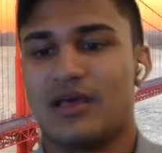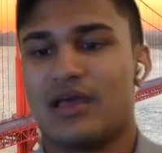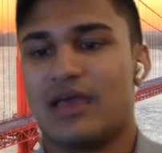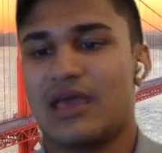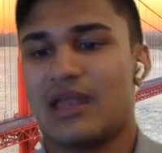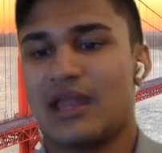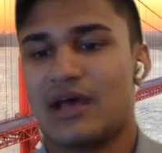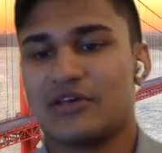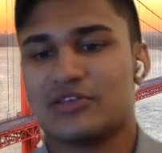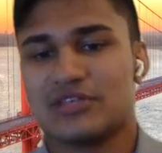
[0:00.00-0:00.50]

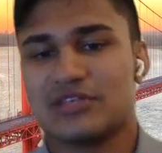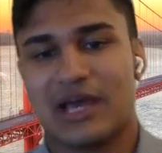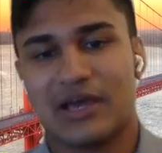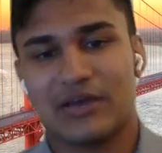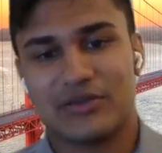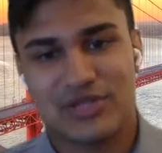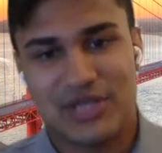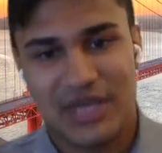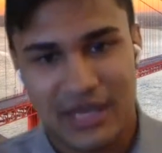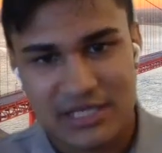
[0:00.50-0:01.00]
And I
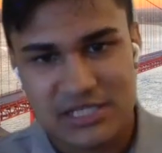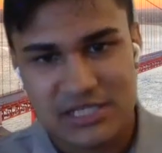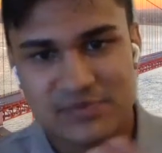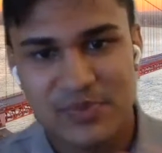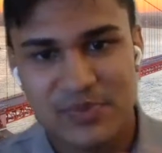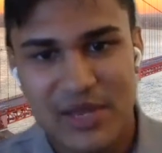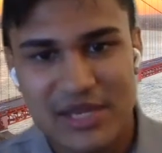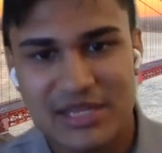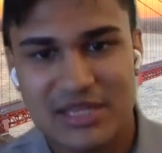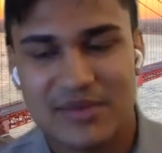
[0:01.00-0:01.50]
was
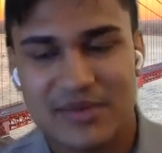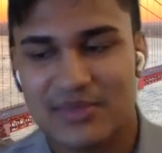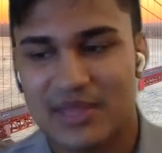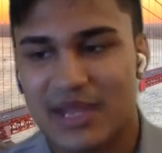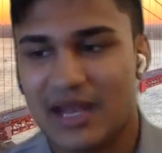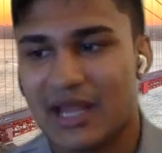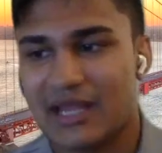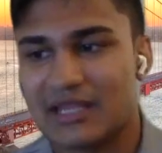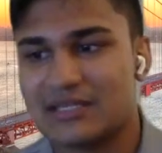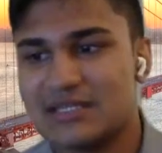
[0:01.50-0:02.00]
explaining them
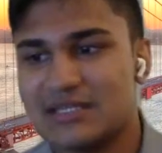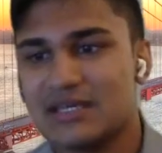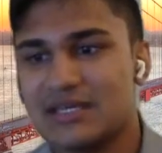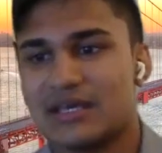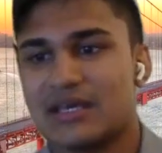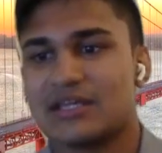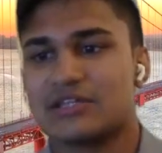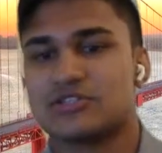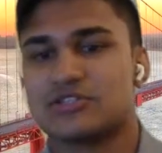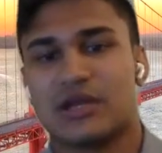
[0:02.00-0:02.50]
that idea
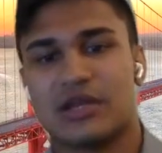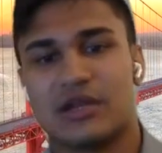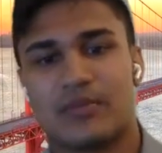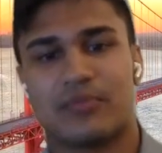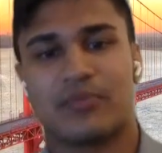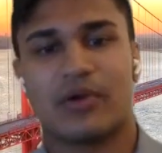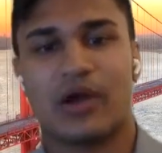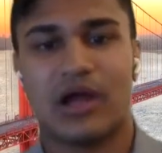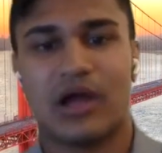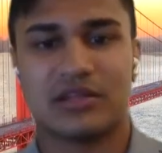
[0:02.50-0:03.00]
and trying to
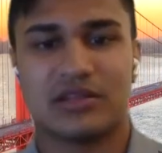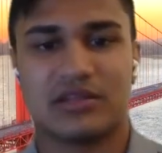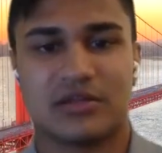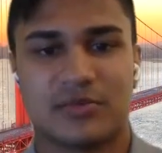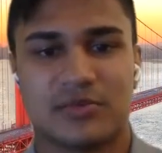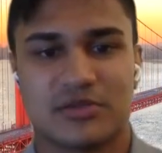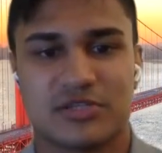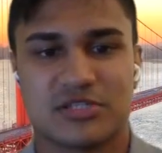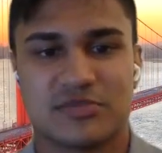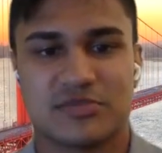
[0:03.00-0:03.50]
broaden
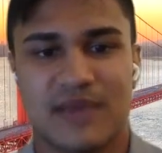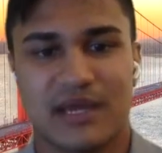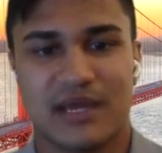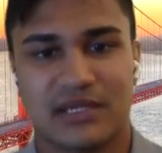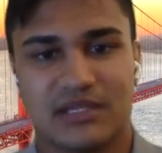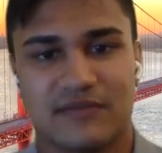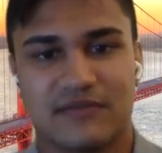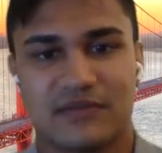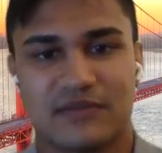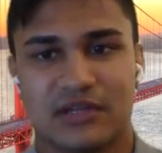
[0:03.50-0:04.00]
their
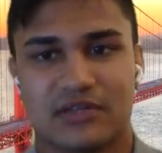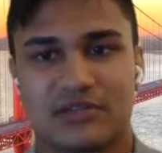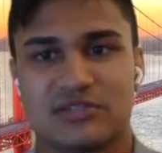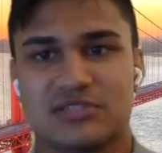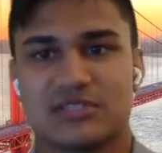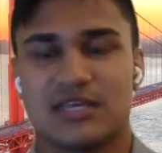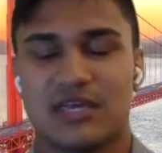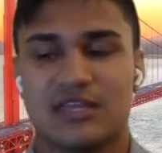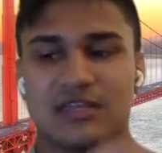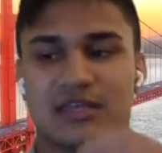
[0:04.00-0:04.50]
perspective and
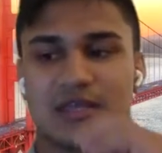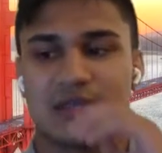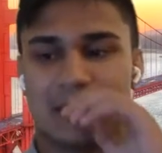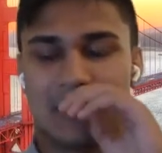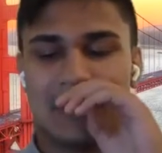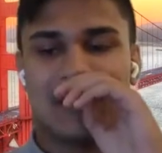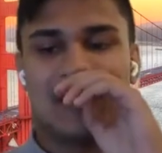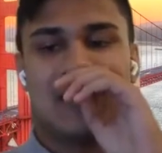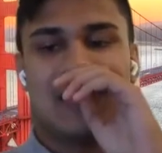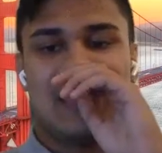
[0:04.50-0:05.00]
understand it.
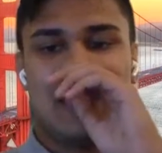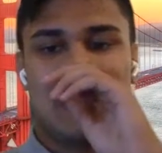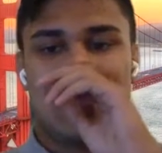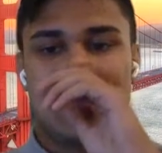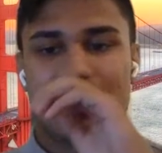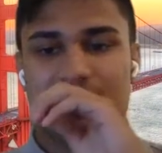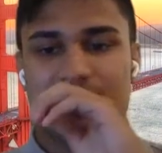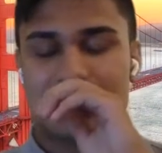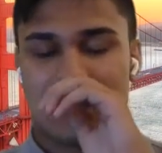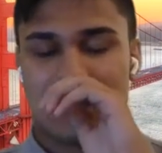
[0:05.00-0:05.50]

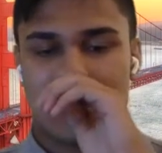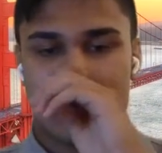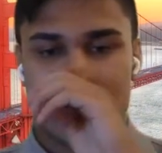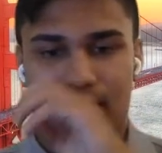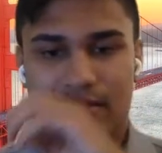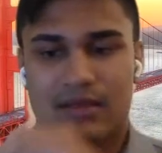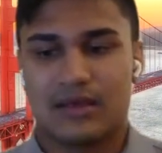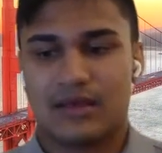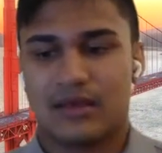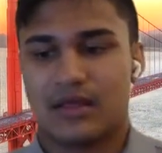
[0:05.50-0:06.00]
And
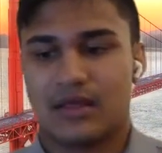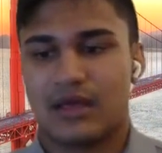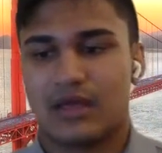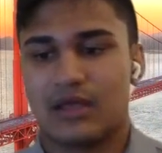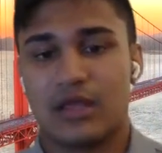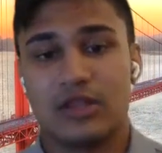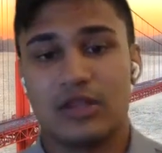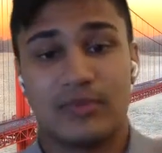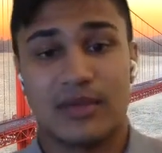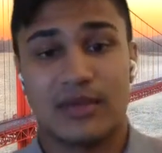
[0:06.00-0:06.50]

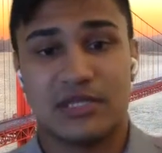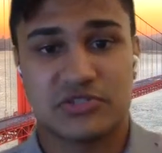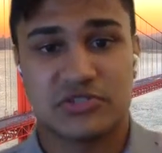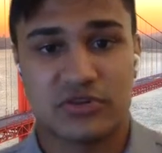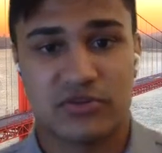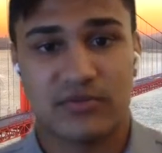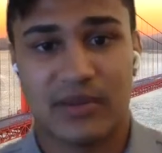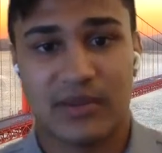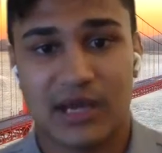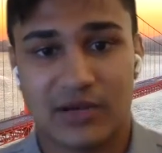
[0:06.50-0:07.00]
another
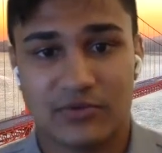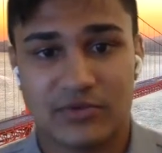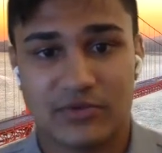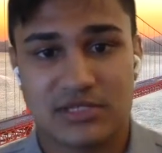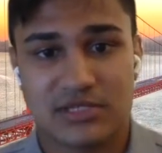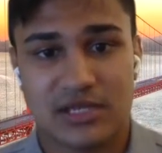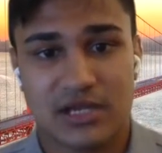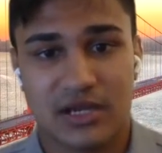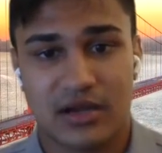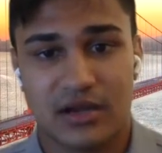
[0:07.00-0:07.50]
mentor of mine
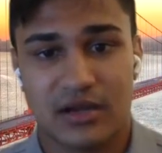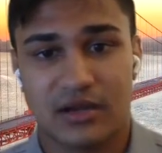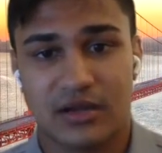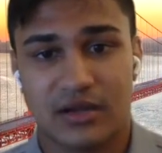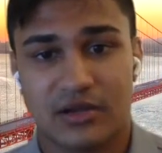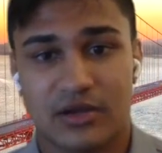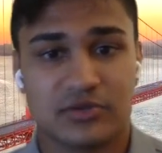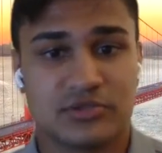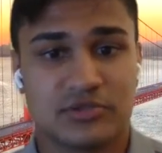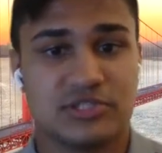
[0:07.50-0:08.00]
was there,
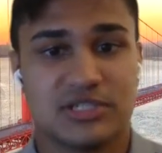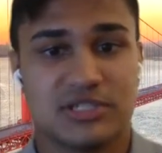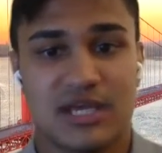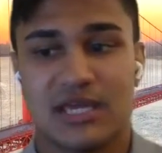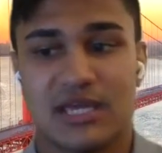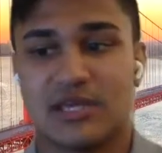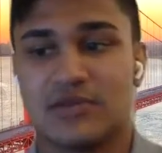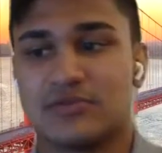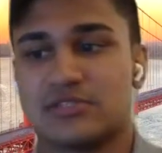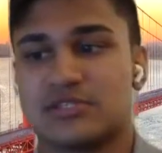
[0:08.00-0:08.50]
Coach
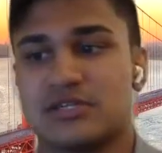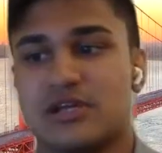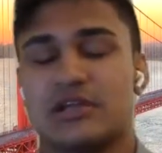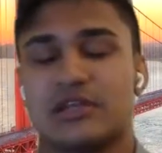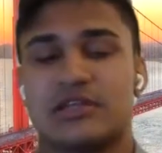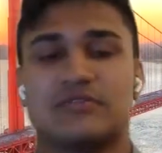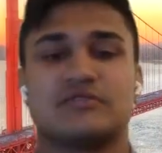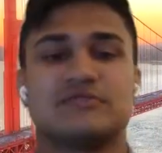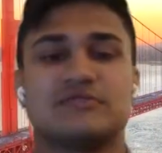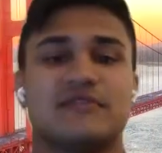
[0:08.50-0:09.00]
Jay. He was there
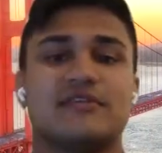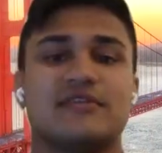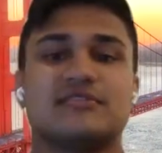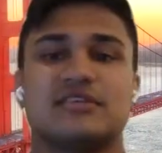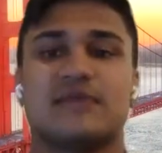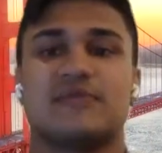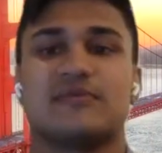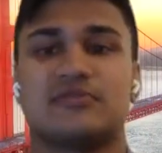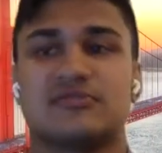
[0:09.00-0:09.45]
and he was videotaping.